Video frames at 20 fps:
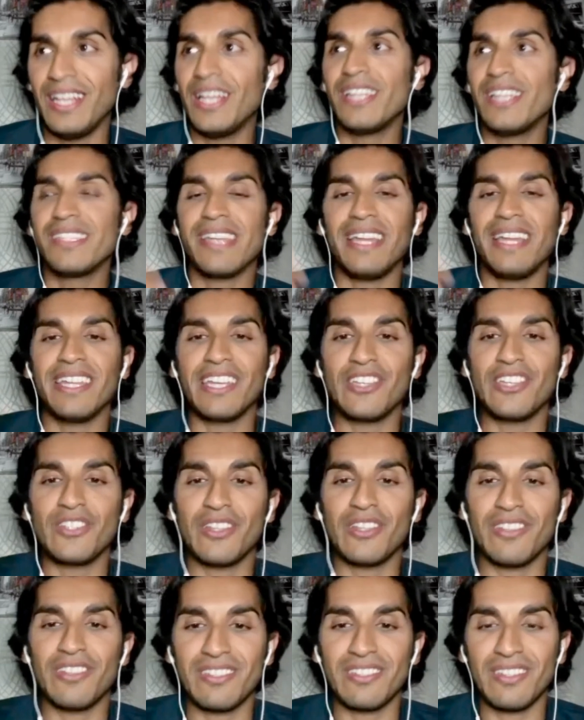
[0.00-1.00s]
telling each
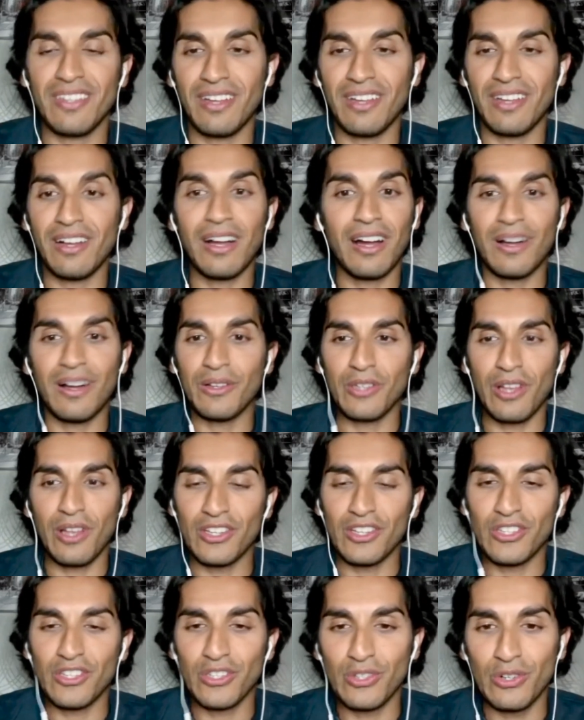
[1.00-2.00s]
other our
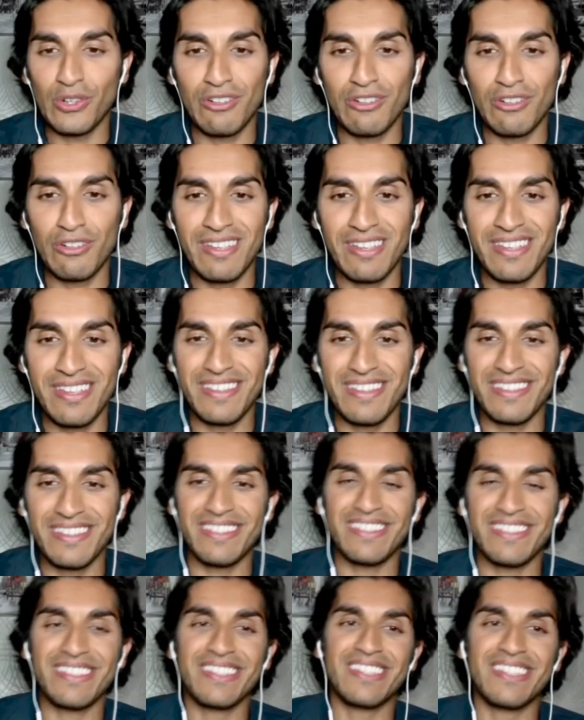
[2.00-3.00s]
stories and
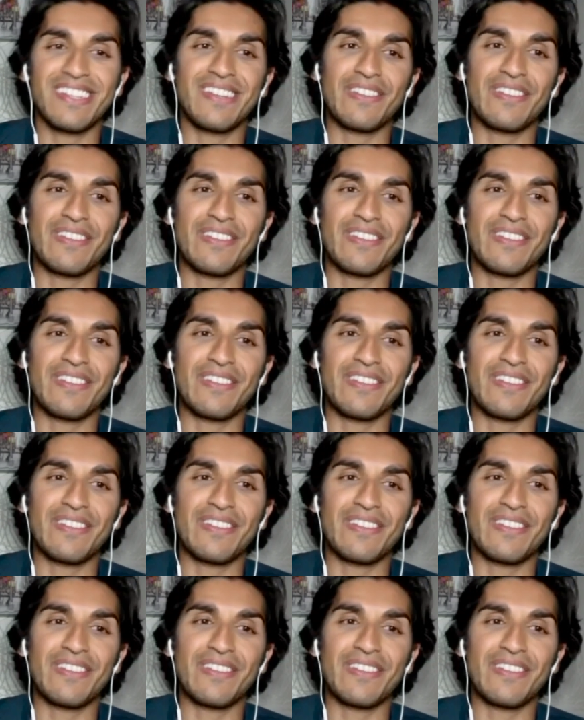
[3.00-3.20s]
stuff.